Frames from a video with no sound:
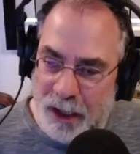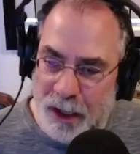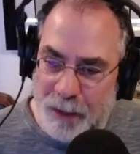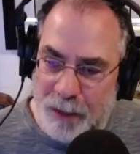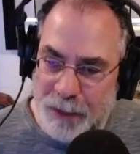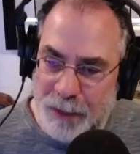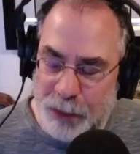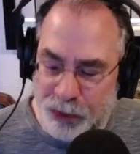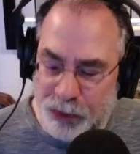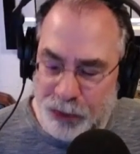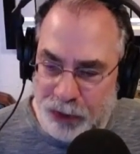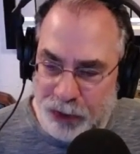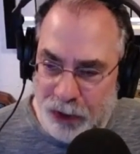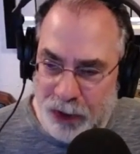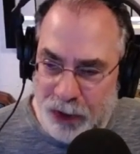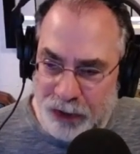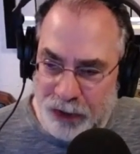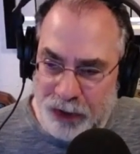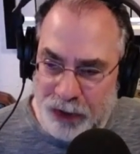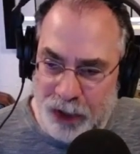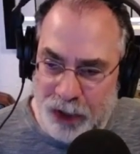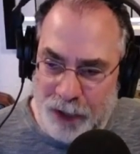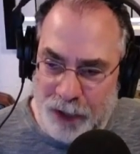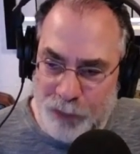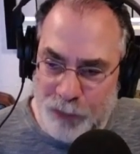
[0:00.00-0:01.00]
he was a good
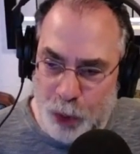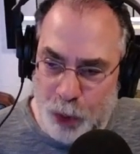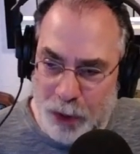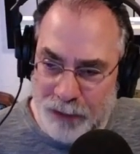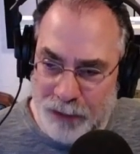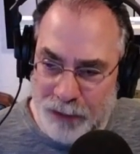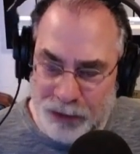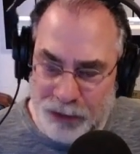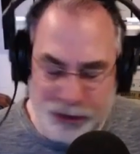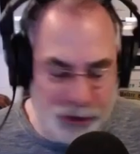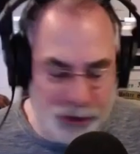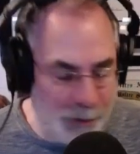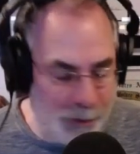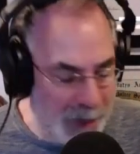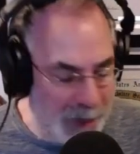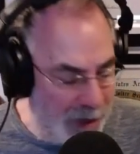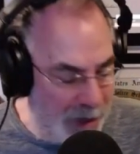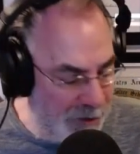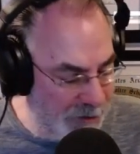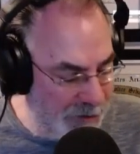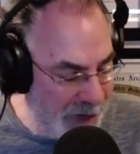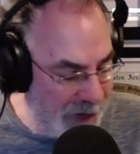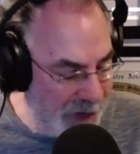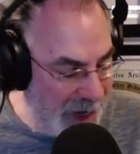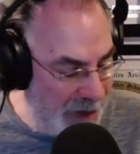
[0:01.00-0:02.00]
undercover officer. As a matter
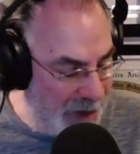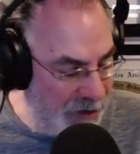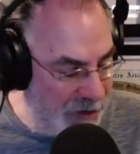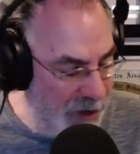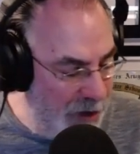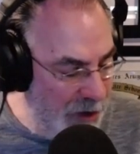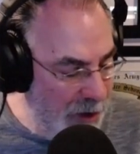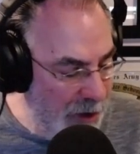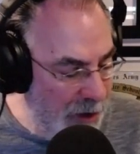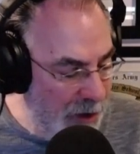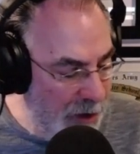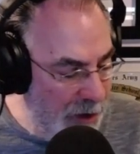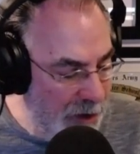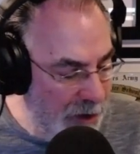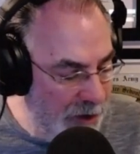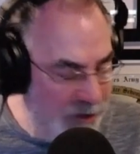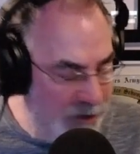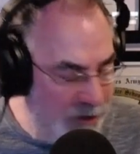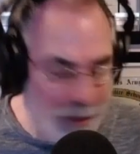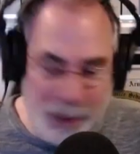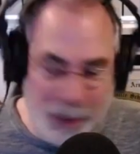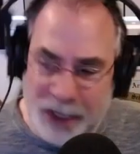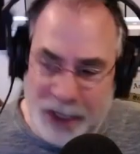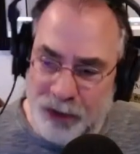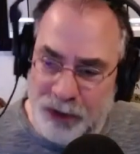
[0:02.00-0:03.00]
of fact,
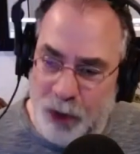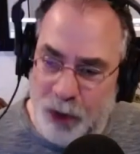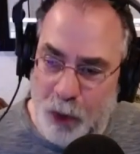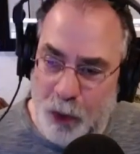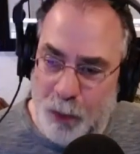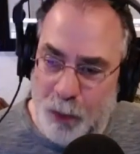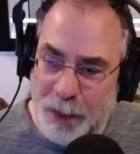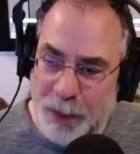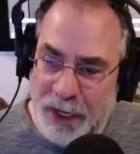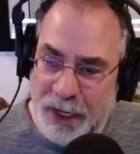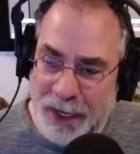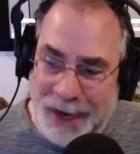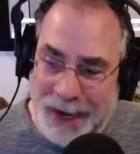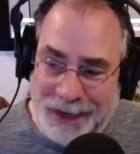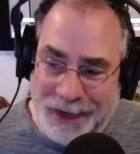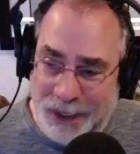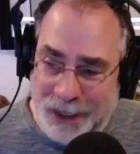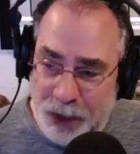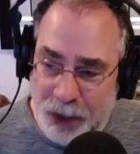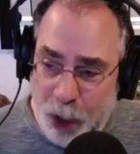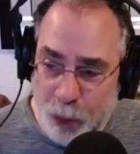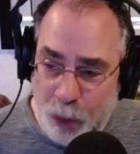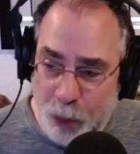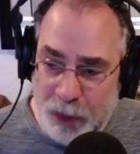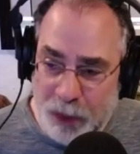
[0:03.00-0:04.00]
somebody told me, and I
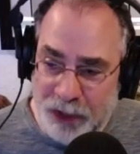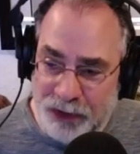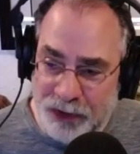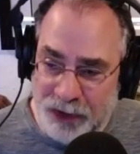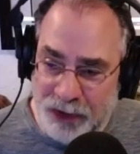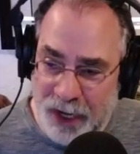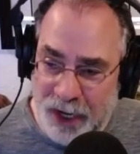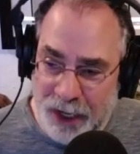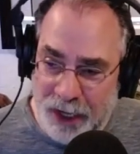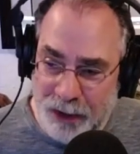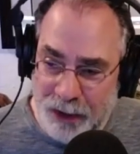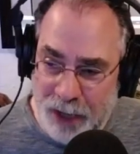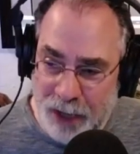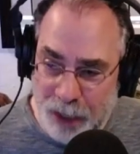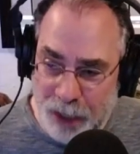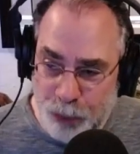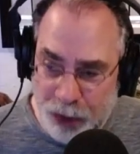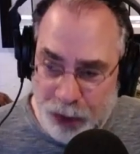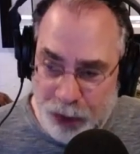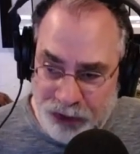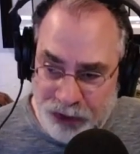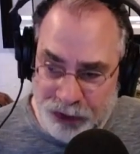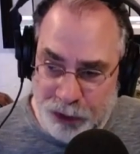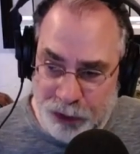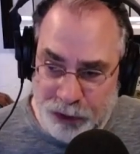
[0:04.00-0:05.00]
didn't know this, and I
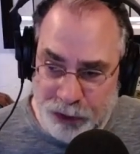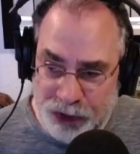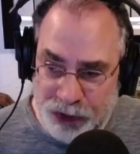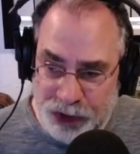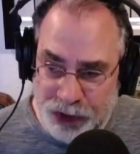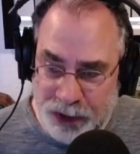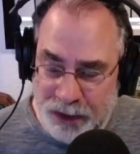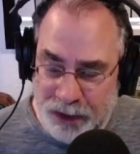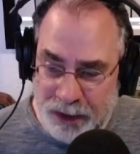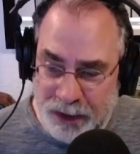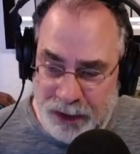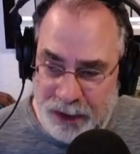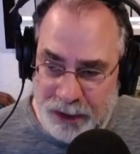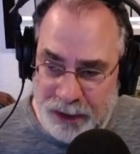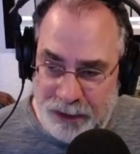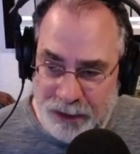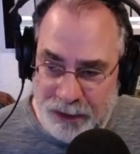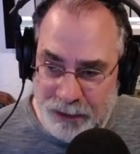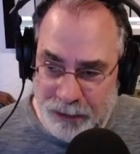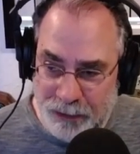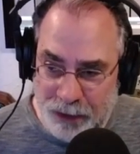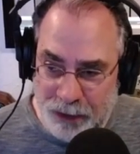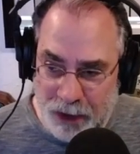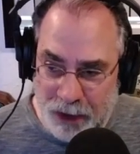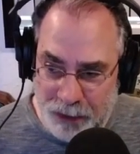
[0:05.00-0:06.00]
researched it
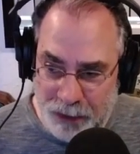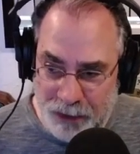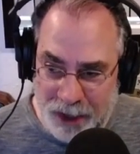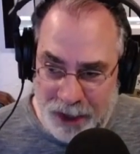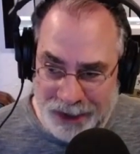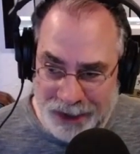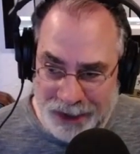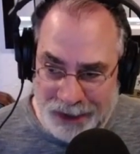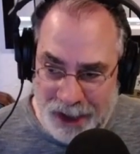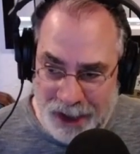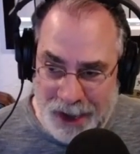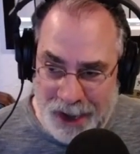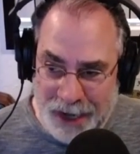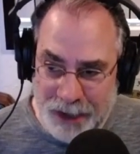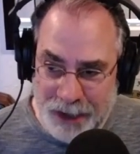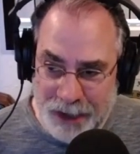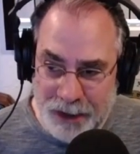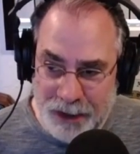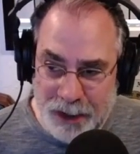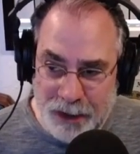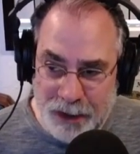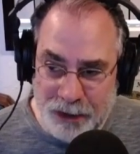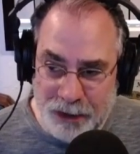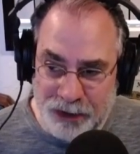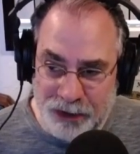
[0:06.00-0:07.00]
online
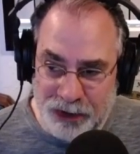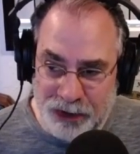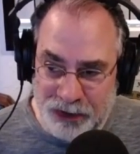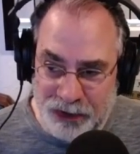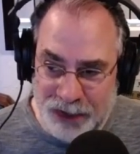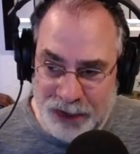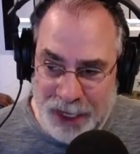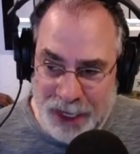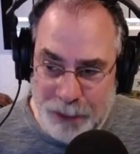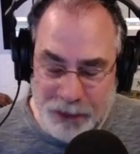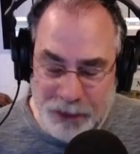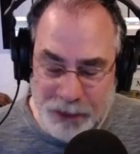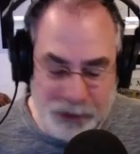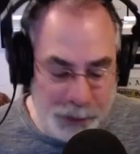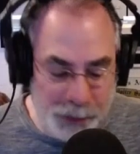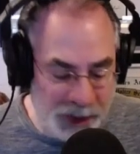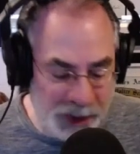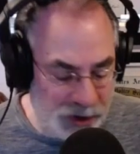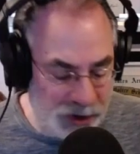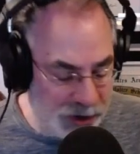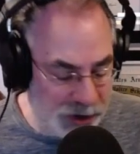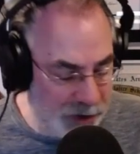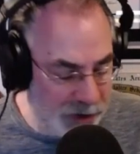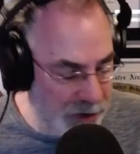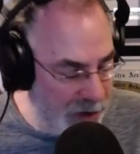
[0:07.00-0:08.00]
because his name is
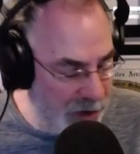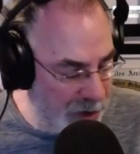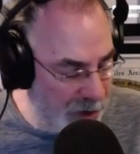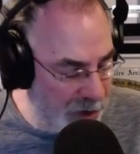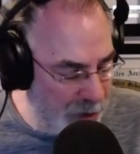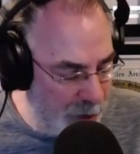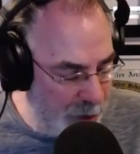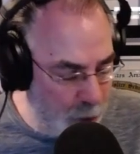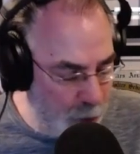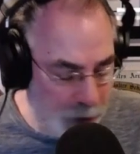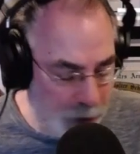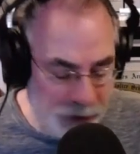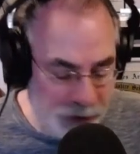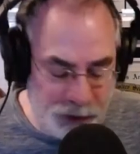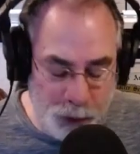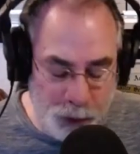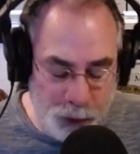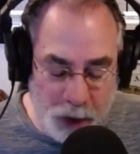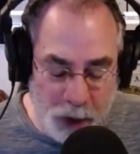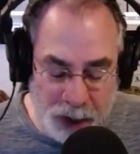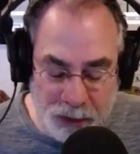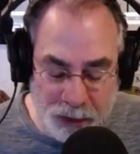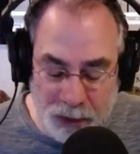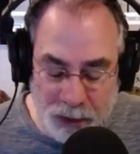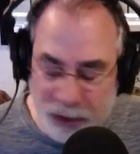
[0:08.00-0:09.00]
mentioned in one or two
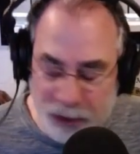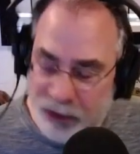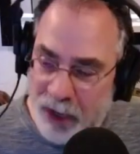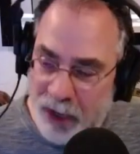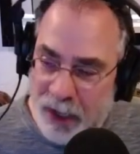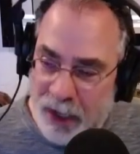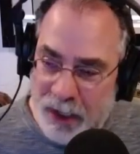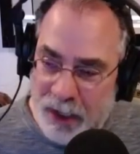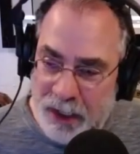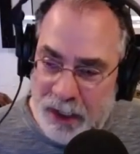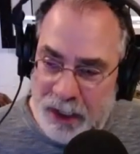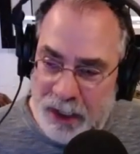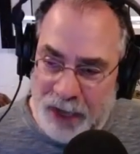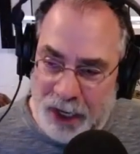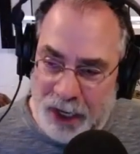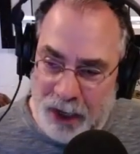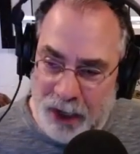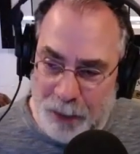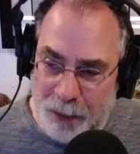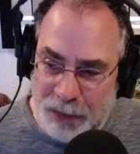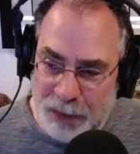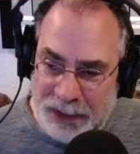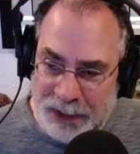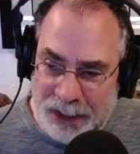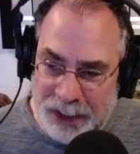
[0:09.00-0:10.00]
articles, is that a
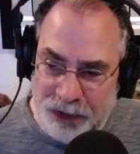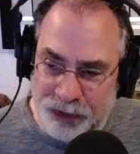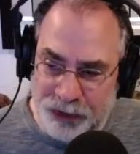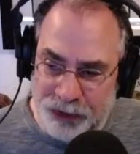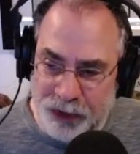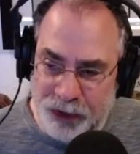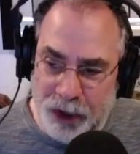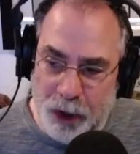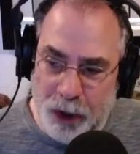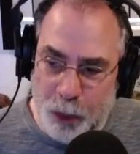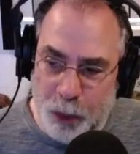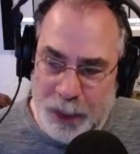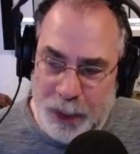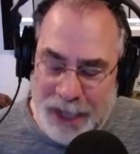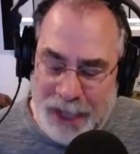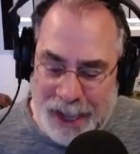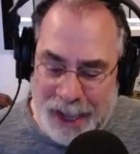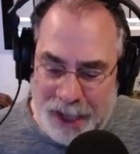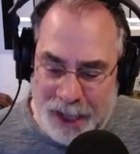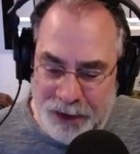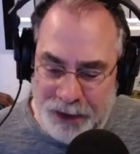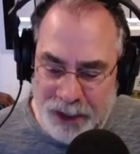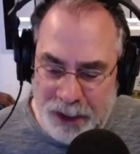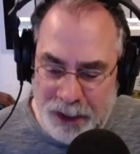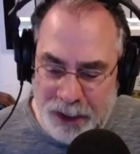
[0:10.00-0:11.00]
couple of years ago we
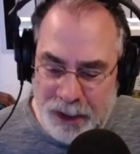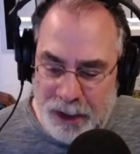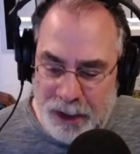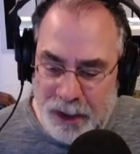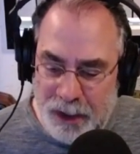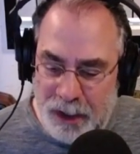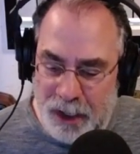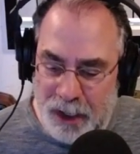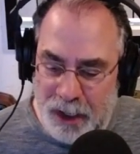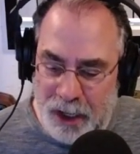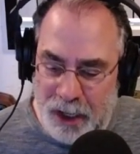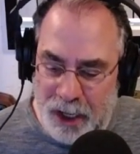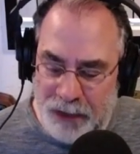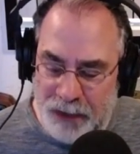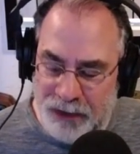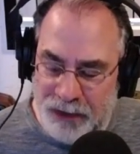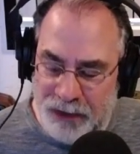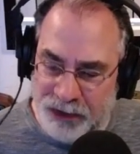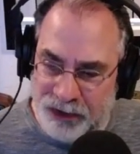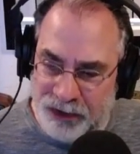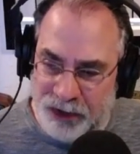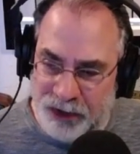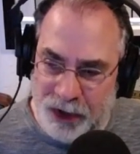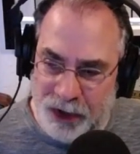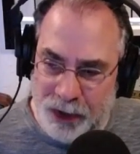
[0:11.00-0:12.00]
had the
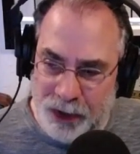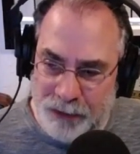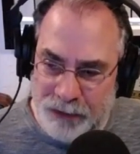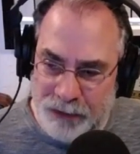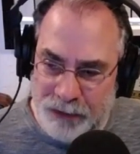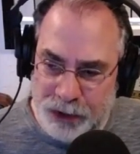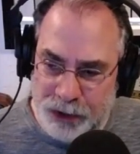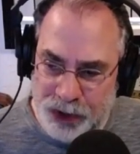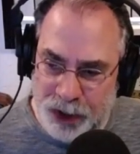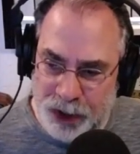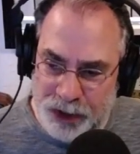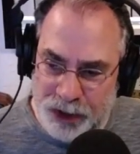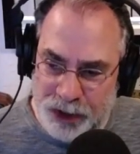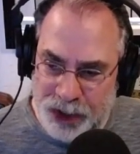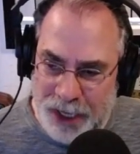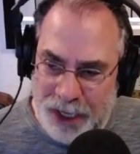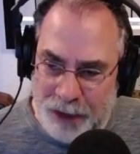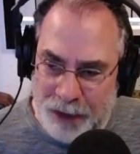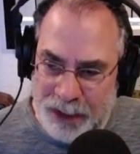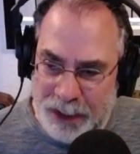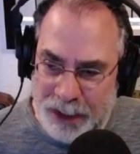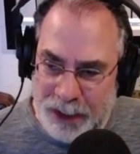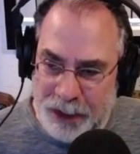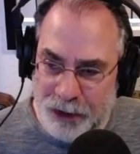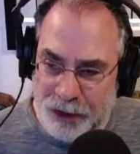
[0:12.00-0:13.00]
son of a judge
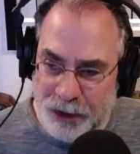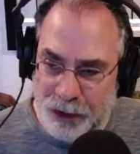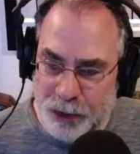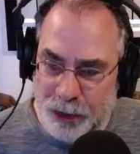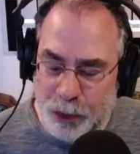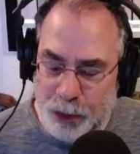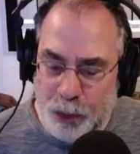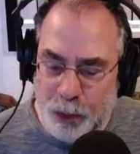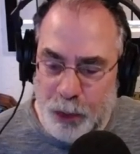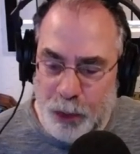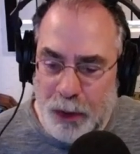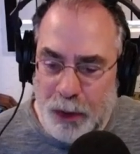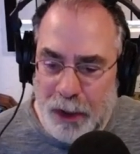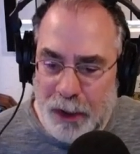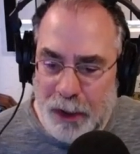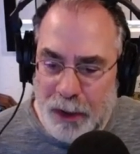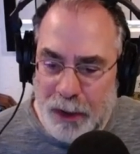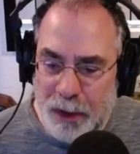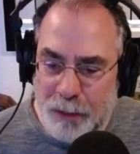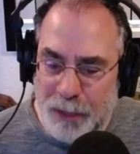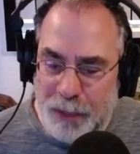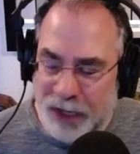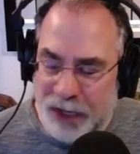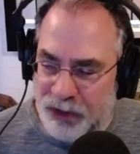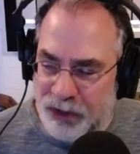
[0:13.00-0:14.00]
out here who
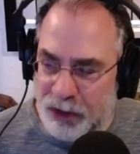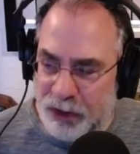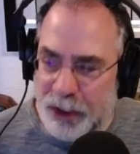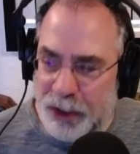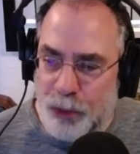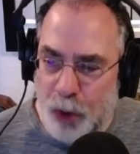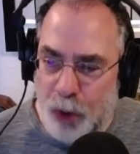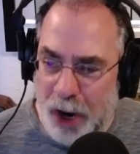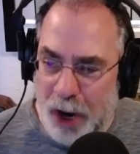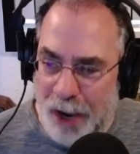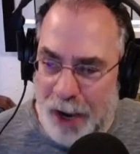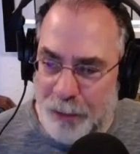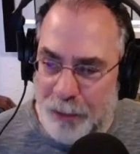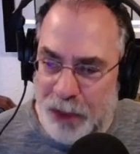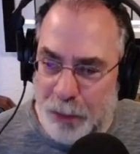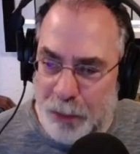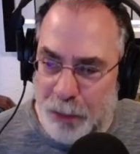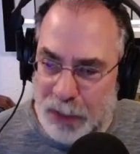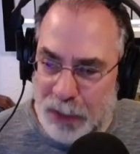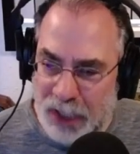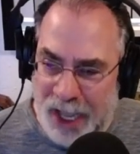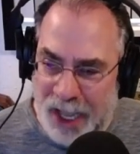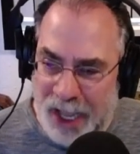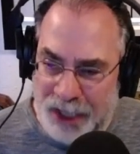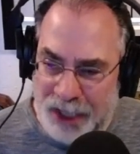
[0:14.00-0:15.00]
basically robbed the
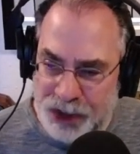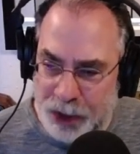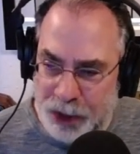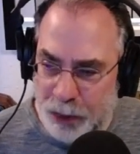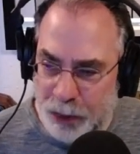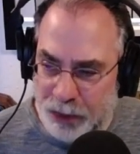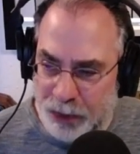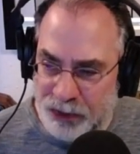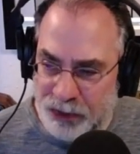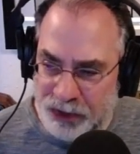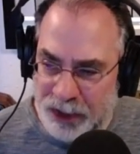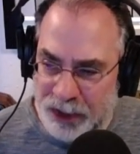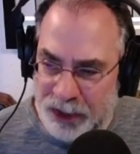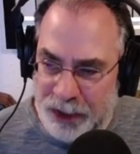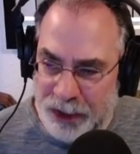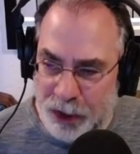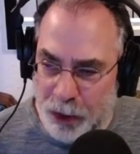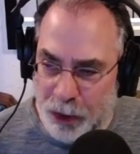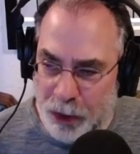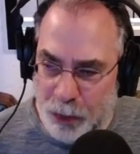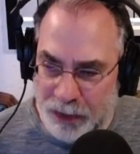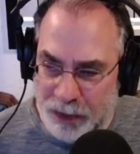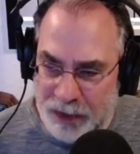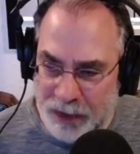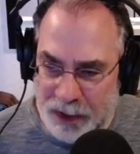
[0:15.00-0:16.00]
Bellagio
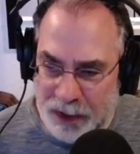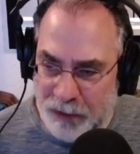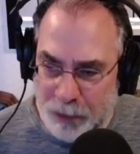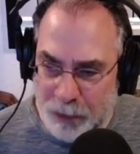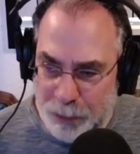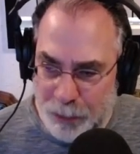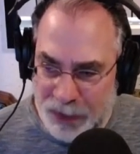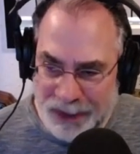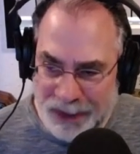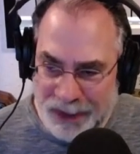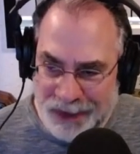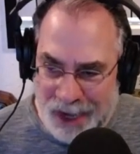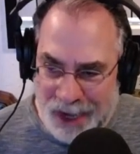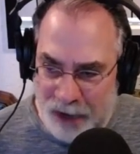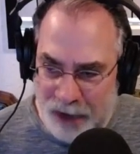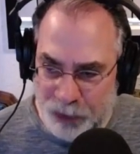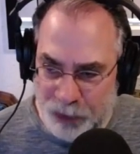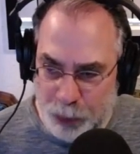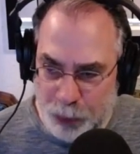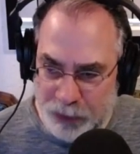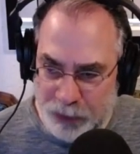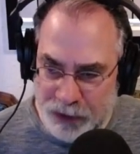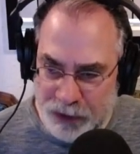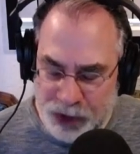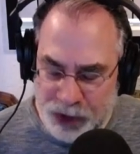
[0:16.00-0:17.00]
casino, I think, of $1 million
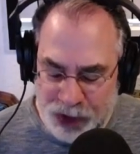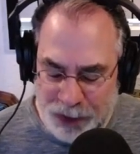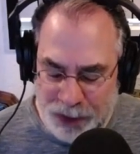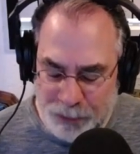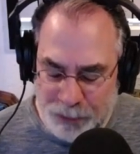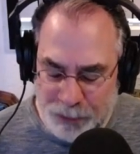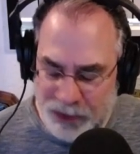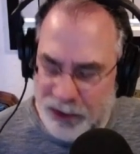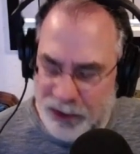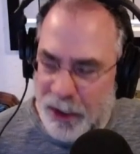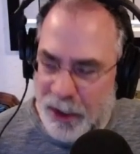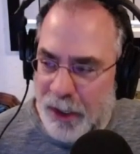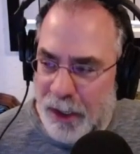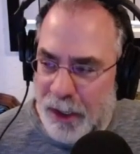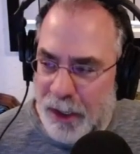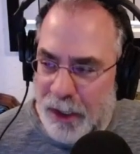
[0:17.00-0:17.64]
worth of chips.